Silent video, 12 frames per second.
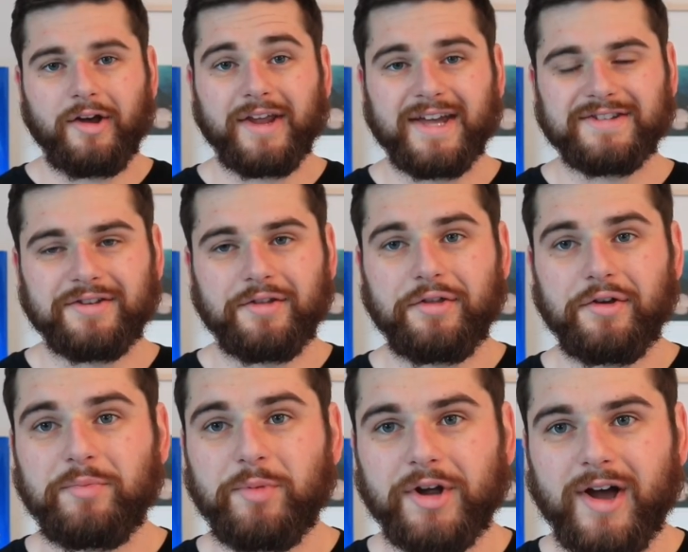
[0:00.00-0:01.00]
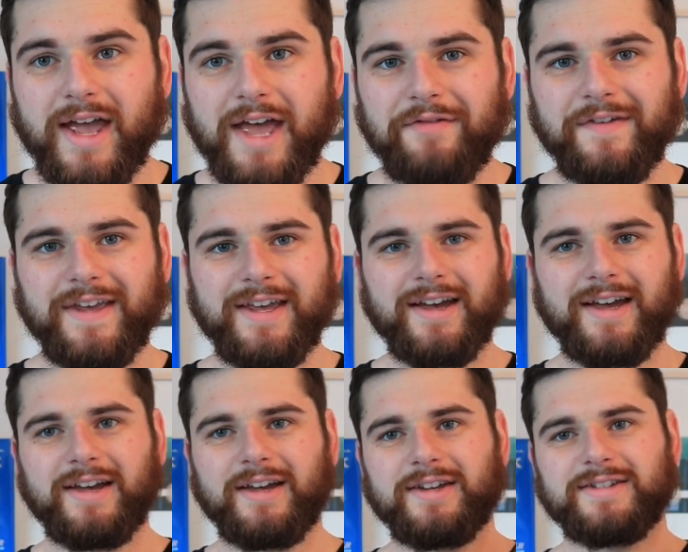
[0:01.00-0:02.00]
Okay, so the third book I have
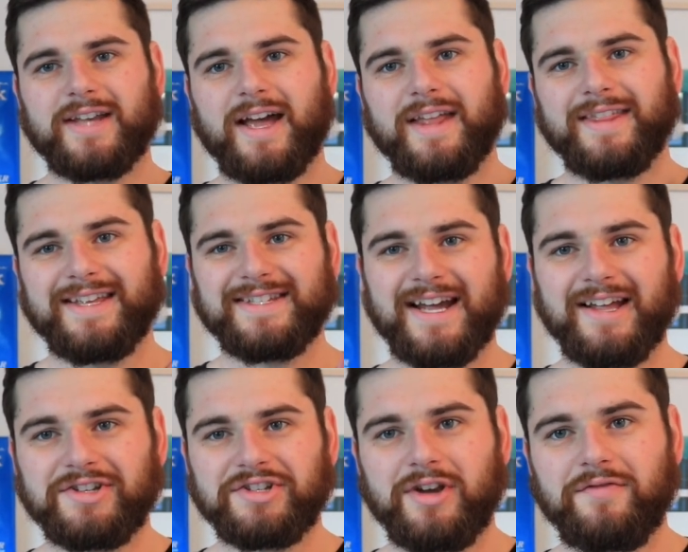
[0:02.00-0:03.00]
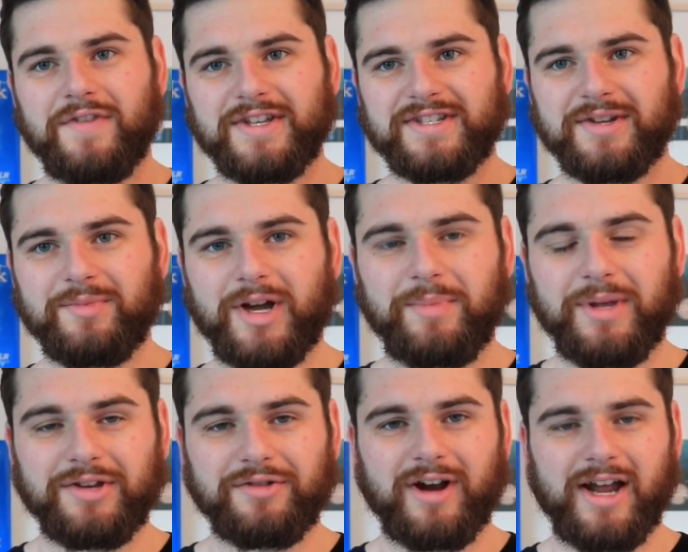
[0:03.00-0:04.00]
here is The Intelligent Investor by
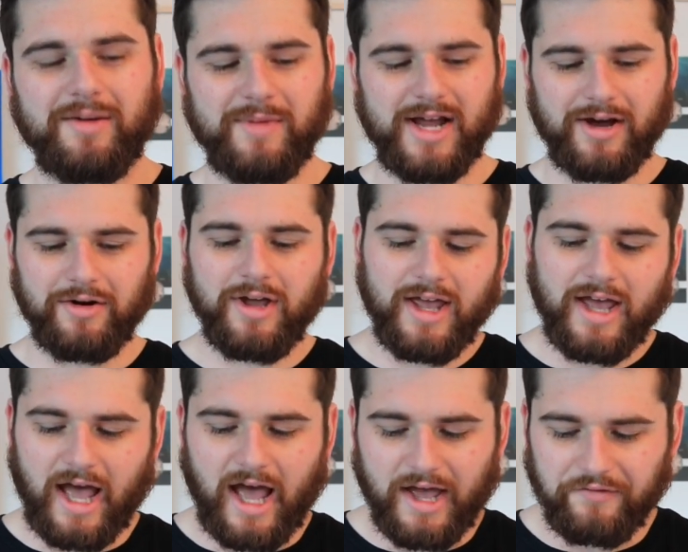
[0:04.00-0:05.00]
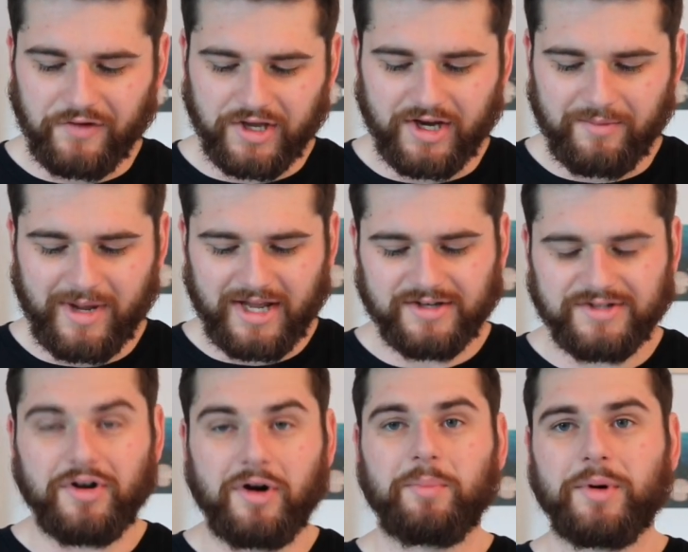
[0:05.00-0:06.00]
Ben Graham. Now, if you're going to make a
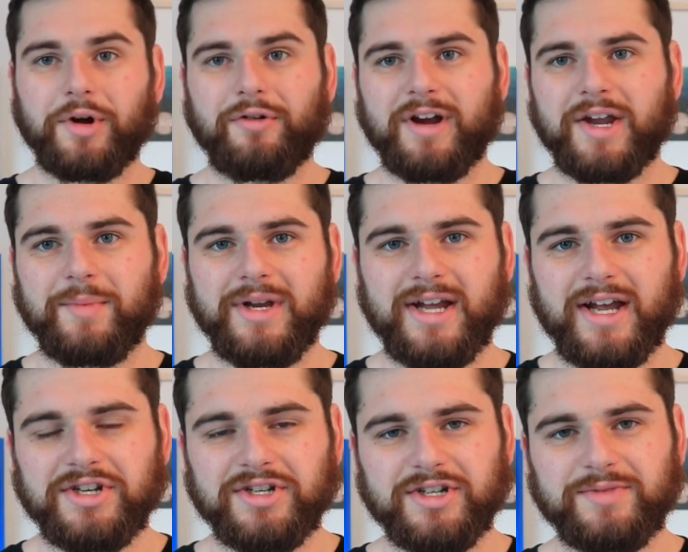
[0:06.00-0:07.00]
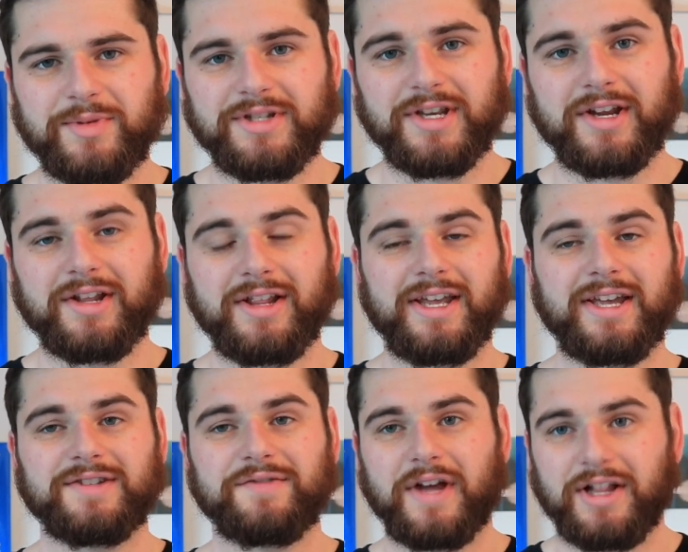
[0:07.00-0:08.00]
top book recommendations, particularly
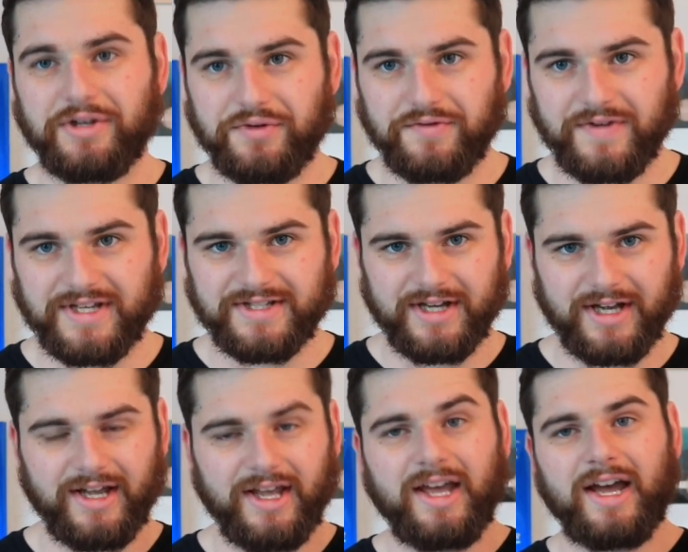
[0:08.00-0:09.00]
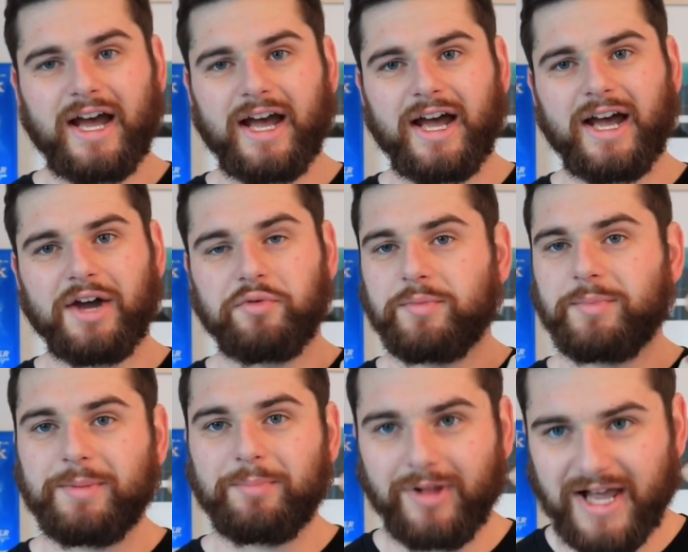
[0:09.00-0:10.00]
as a value investor, it would
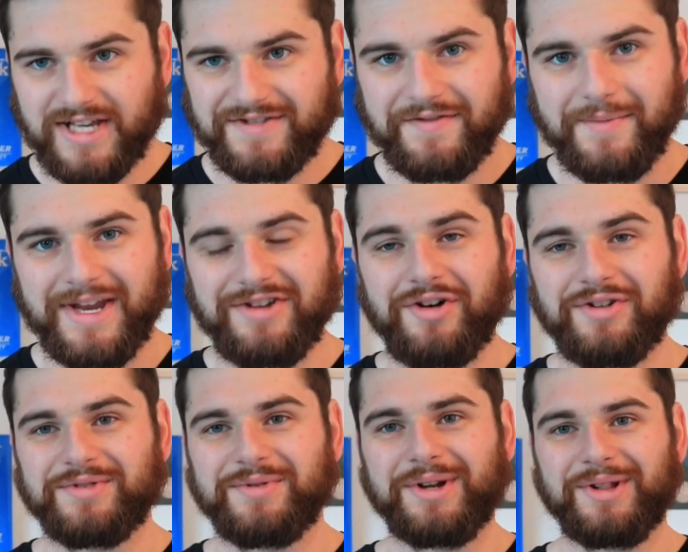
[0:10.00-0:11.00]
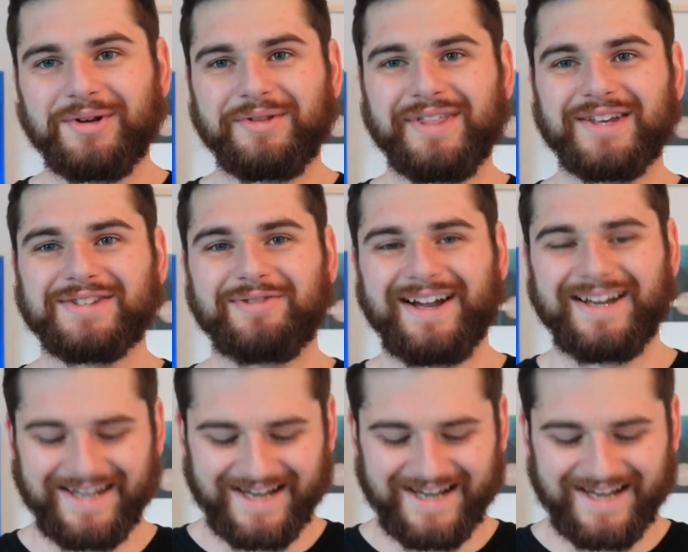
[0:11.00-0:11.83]
be blasphemy not to include this one.